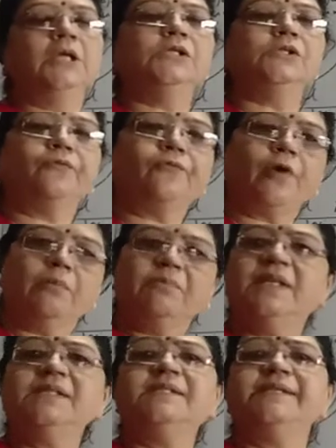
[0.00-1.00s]
So from
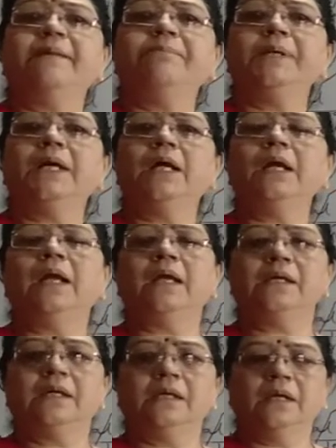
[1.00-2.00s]
this
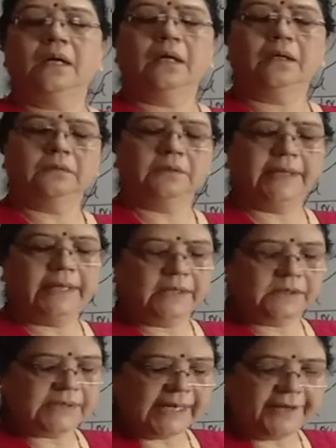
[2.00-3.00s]
chapter,
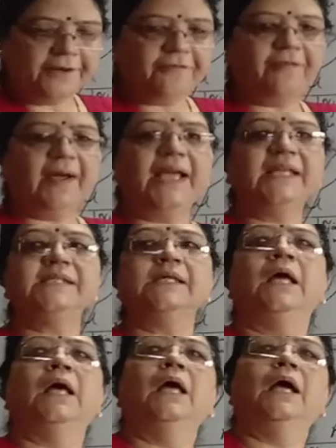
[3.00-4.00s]
sacrifice
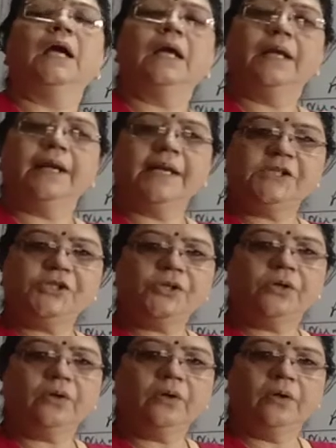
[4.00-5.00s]

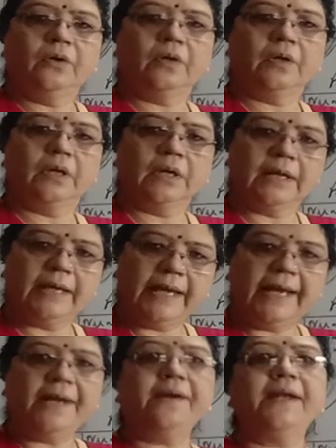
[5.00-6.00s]
ratio,
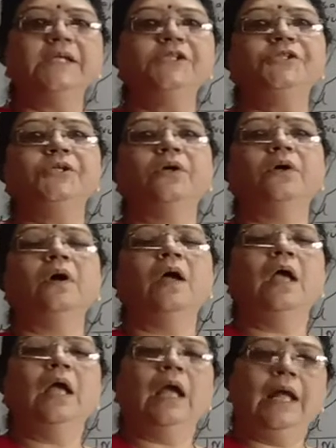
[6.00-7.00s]
gain ratio,
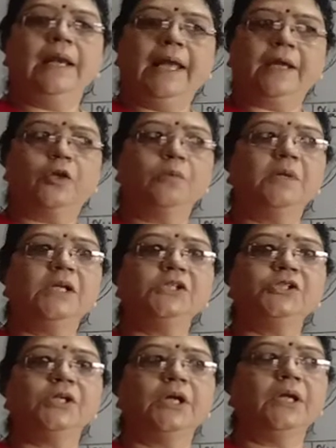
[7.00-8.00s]
and
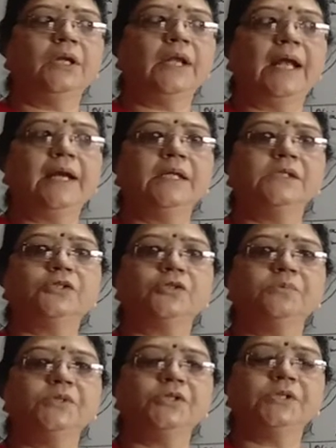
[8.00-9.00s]
accumulation and
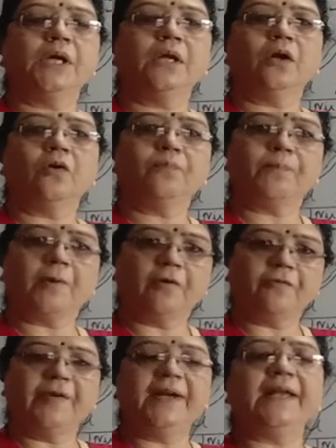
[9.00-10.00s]
distribution of
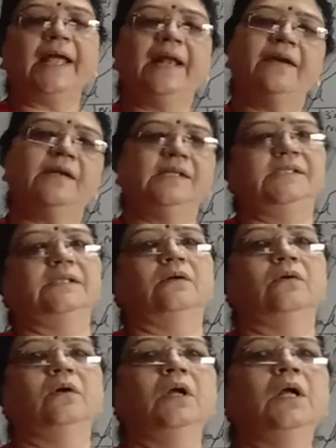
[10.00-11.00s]
profit and
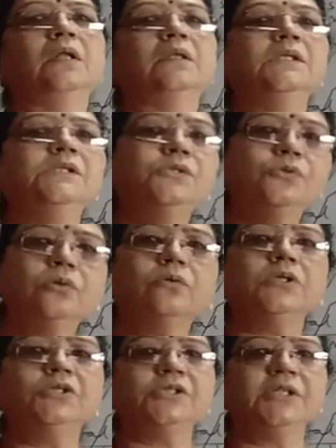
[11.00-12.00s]
reserve. These 2
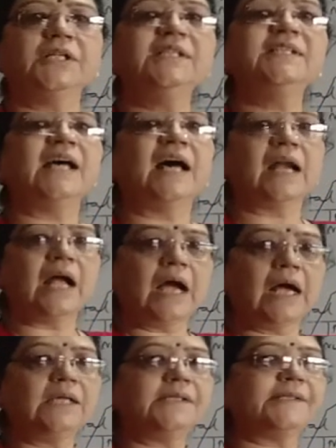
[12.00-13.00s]
questions are
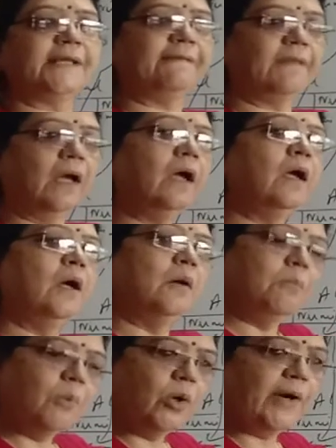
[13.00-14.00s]
asked in the
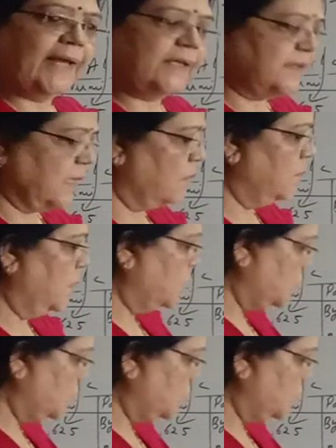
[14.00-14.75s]
board exam.